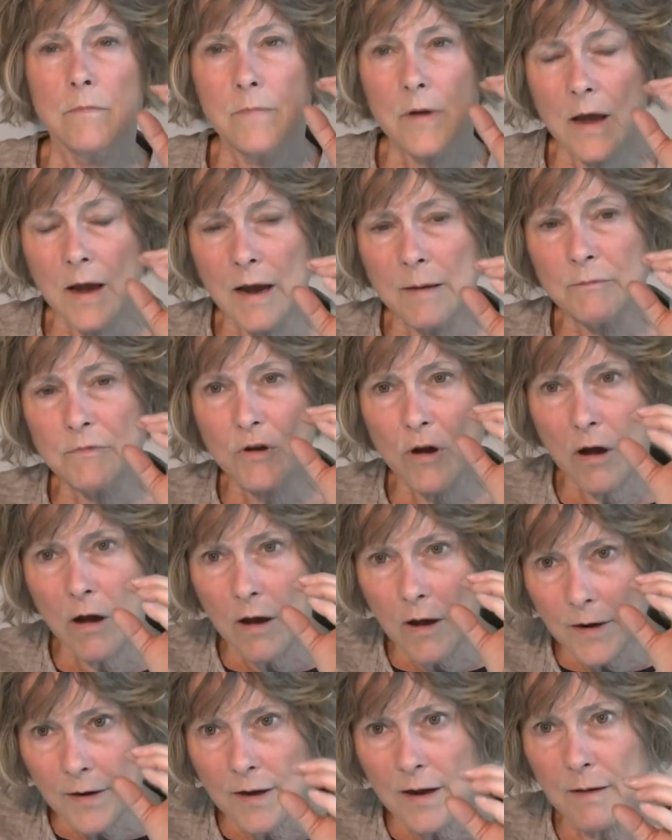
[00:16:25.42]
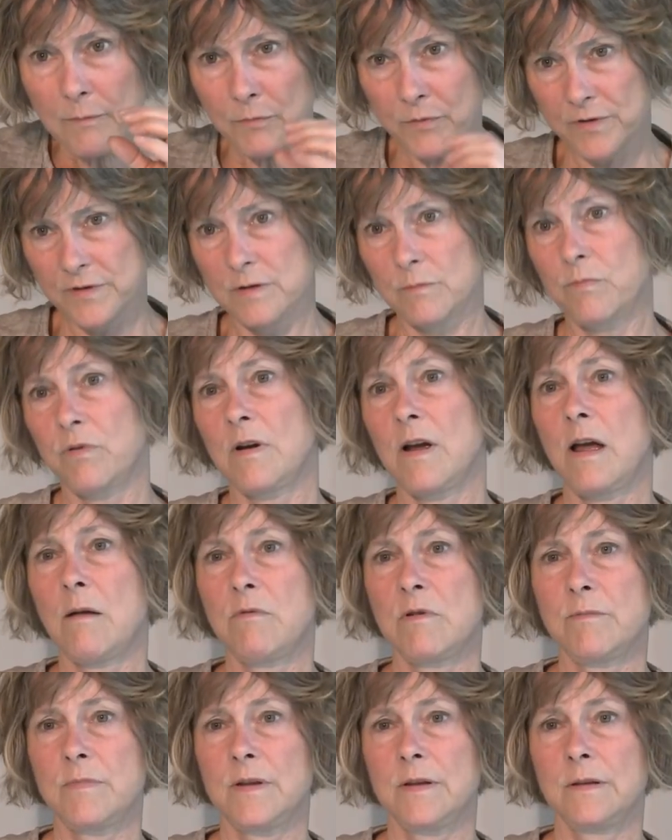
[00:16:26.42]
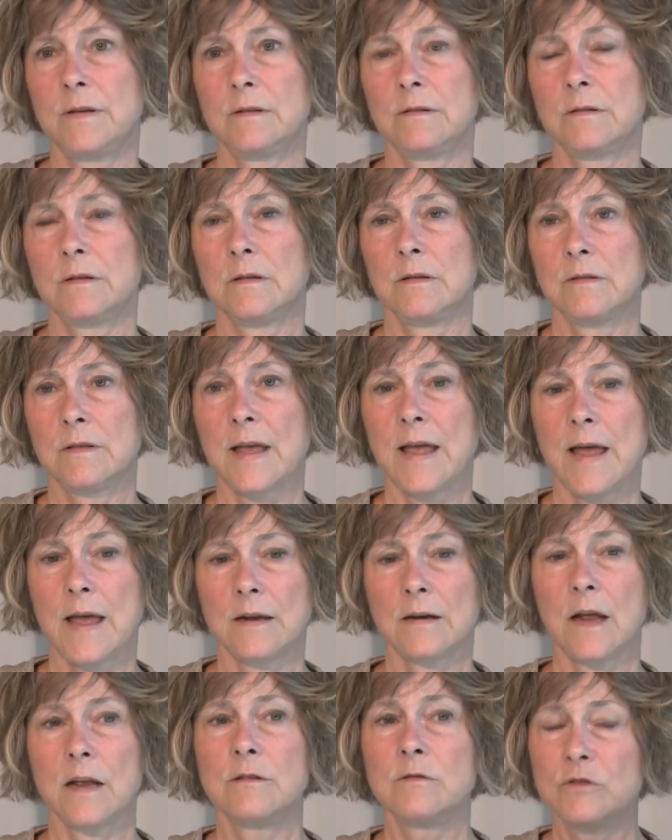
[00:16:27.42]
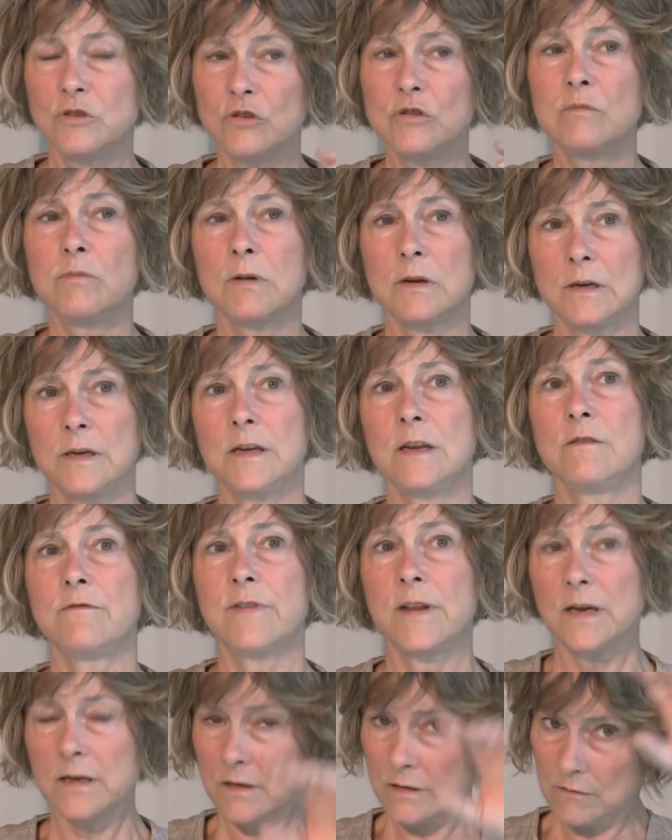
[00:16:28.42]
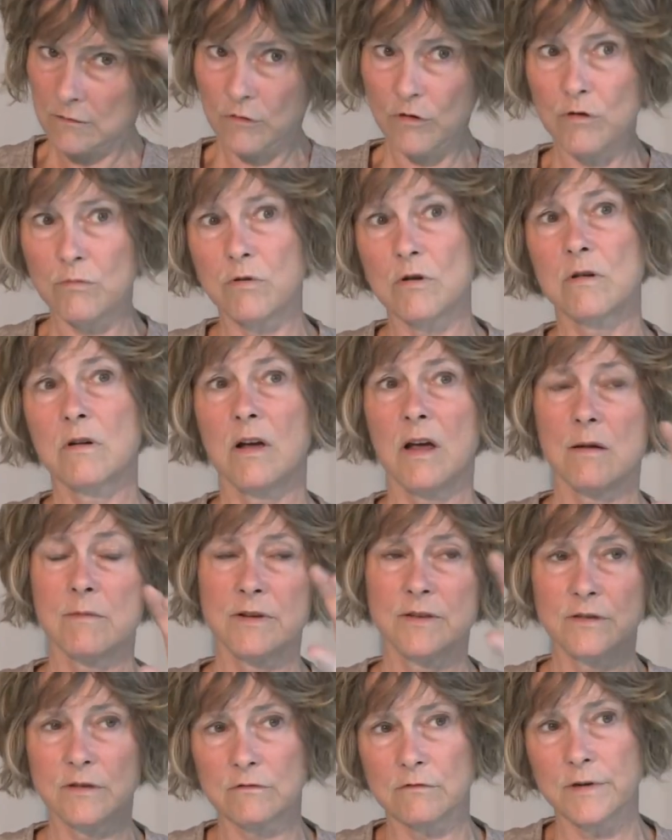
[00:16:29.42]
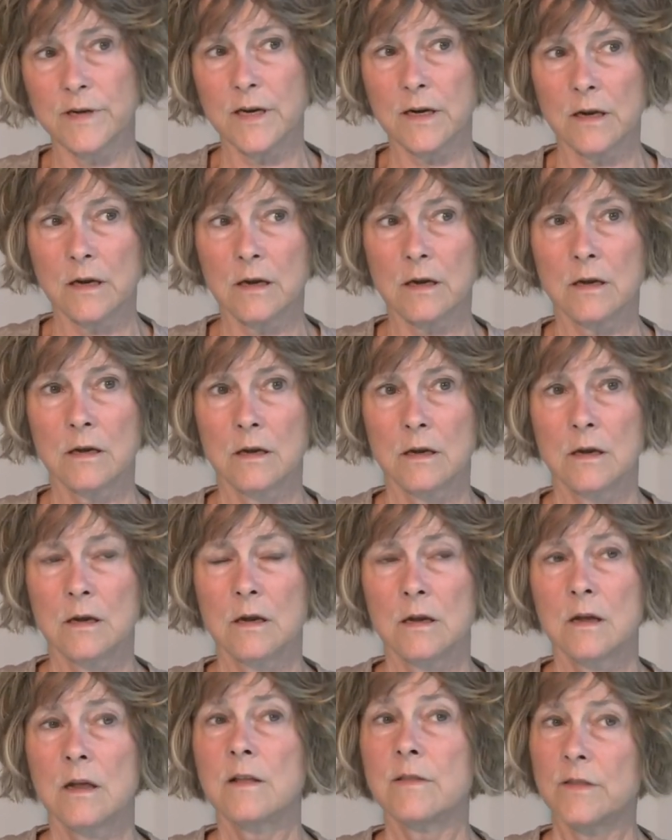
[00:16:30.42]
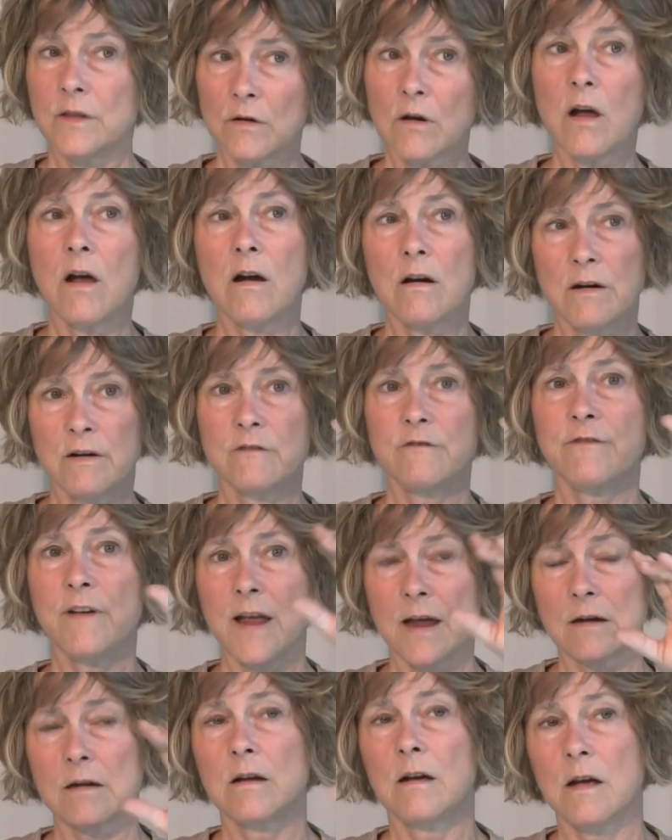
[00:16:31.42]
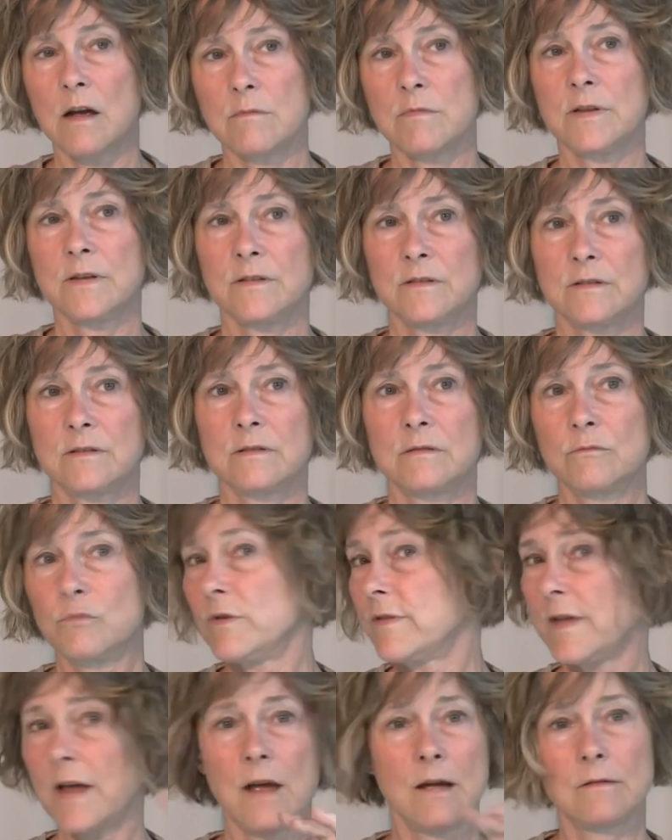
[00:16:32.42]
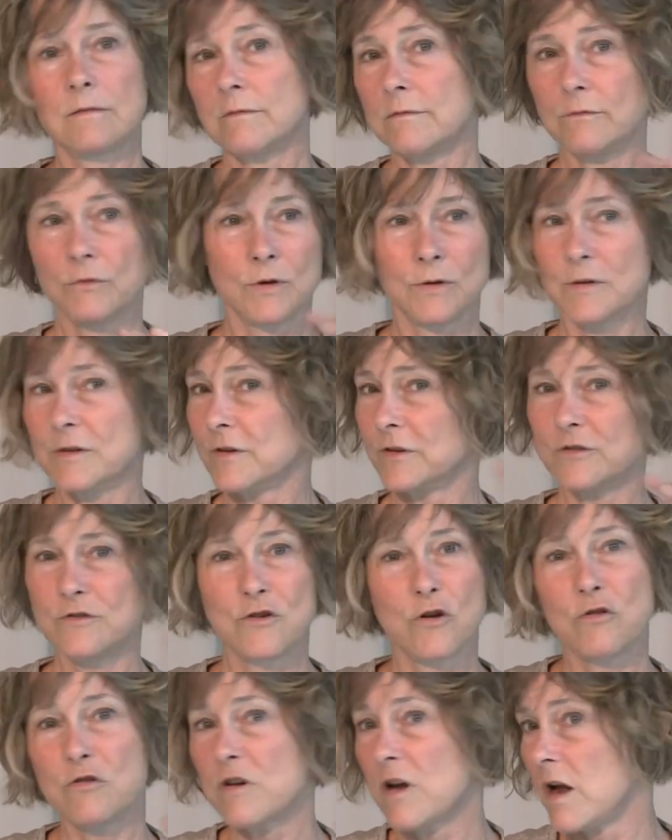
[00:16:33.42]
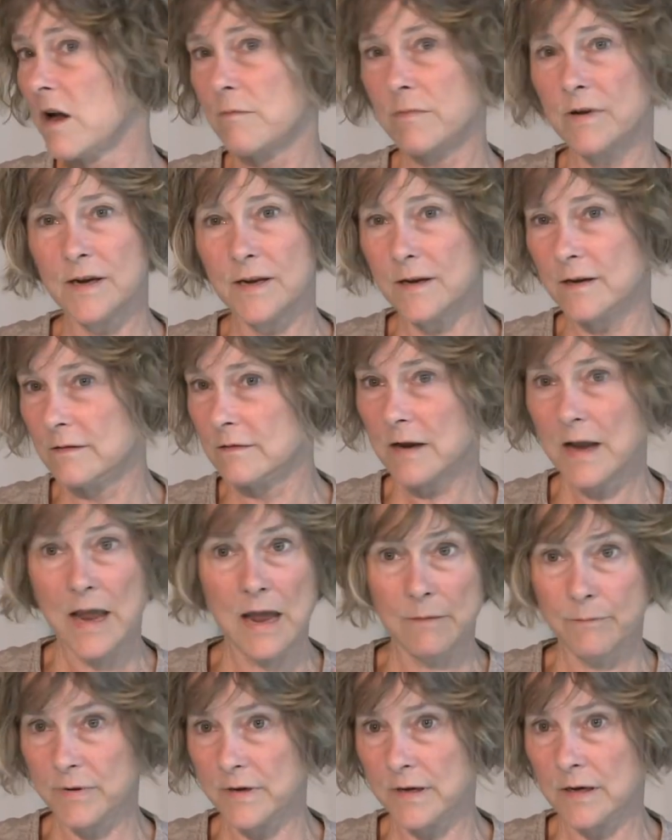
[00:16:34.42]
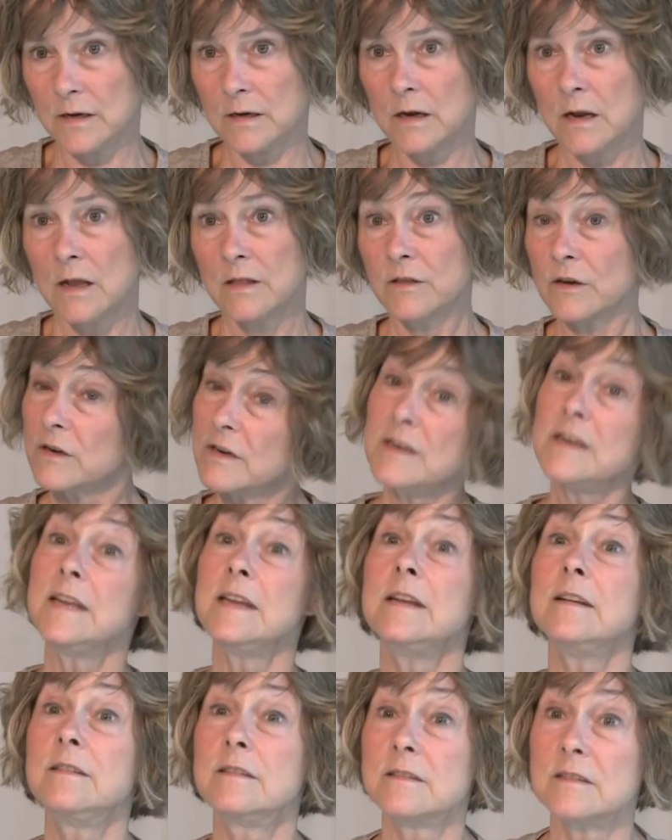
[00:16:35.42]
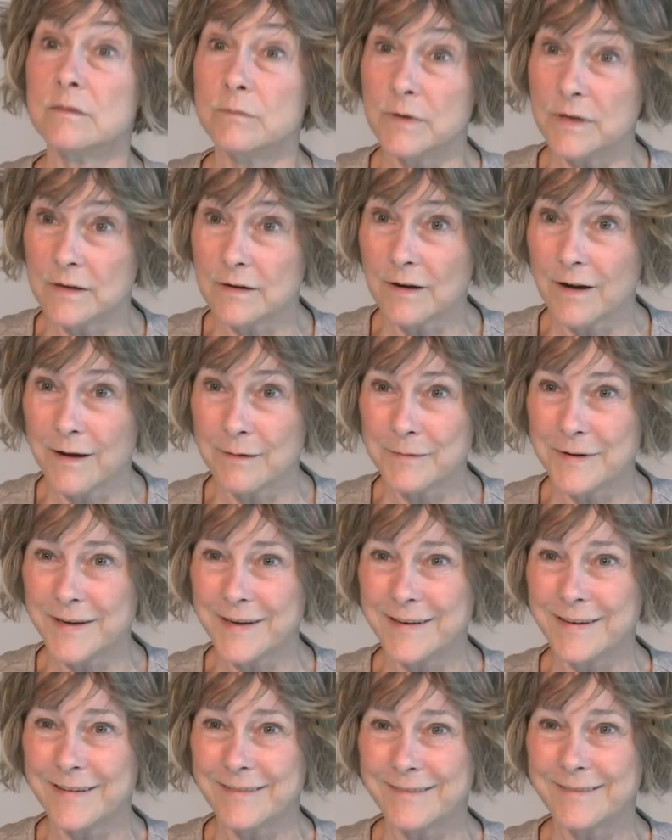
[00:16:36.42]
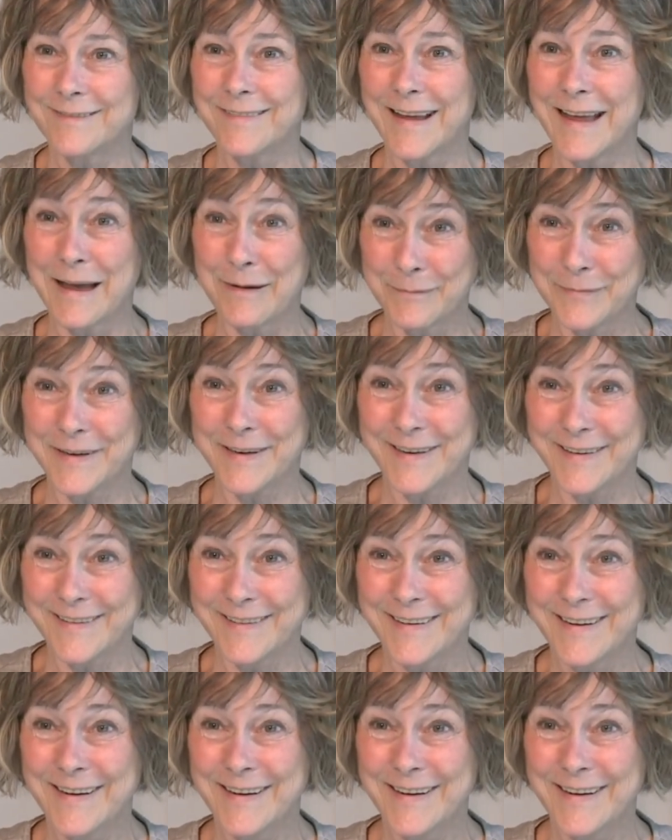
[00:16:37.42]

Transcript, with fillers: I'm caught up with the problem is that I do believe that in the global commons arena, there are in fact commons without where there's no commoning happening. There needs to be commoning happening.